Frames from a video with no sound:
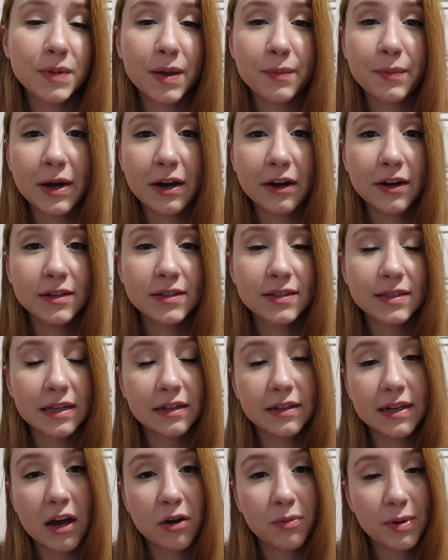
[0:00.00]
my parents,
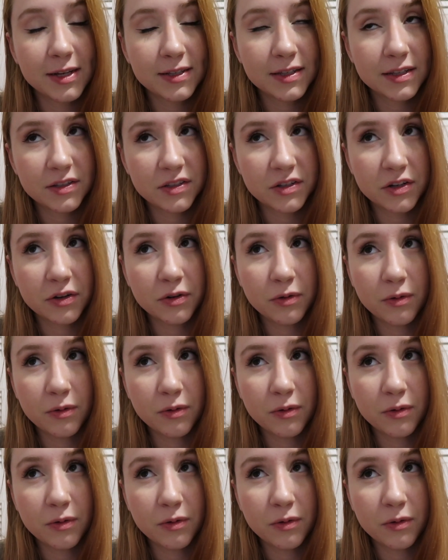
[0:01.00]
and now my sister,